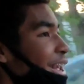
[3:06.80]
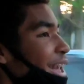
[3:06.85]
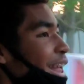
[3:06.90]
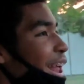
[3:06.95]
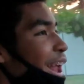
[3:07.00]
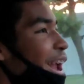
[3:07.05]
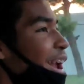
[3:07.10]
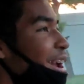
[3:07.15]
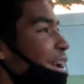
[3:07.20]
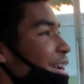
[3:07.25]

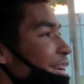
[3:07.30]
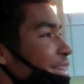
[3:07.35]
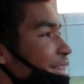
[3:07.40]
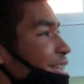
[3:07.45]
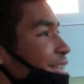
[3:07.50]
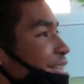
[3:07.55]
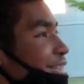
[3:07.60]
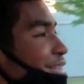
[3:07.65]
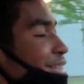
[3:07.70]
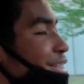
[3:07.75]
Yeah.
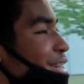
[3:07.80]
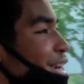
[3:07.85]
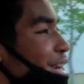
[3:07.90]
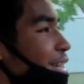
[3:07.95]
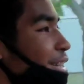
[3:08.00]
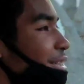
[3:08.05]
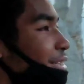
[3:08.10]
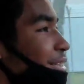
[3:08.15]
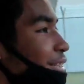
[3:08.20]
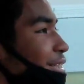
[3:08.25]
You want to
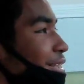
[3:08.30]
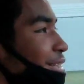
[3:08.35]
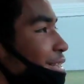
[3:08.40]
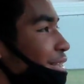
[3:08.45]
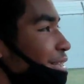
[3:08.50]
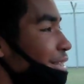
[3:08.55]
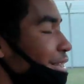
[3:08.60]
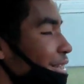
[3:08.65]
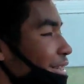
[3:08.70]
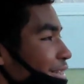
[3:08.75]
be my Uber?
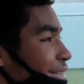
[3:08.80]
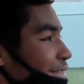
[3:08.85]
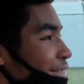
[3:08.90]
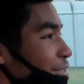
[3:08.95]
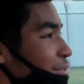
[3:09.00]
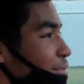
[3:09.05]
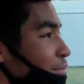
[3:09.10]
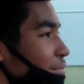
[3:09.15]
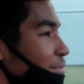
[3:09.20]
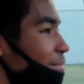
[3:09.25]
Because I'm
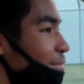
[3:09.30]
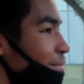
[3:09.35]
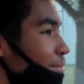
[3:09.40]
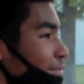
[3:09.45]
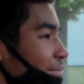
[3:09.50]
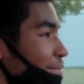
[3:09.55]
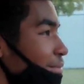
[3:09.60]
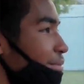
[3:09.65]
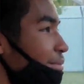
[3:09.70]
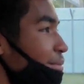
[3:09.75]
your Uber
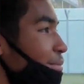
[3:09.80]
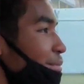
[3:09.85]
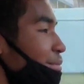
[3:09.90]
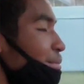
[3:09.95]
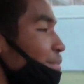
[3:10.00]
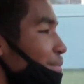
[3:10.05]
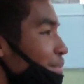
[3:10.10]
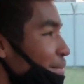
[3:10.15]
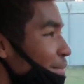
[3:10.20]
all the time.